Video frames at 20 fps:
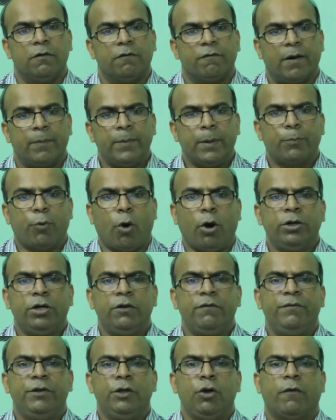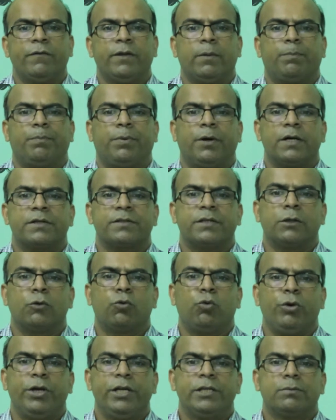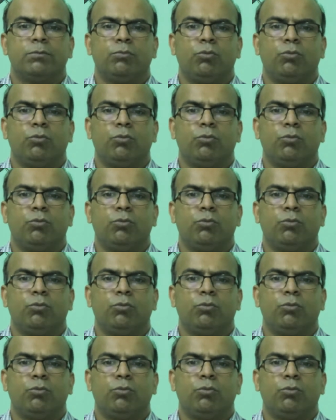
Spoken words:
From the point of view of the person who is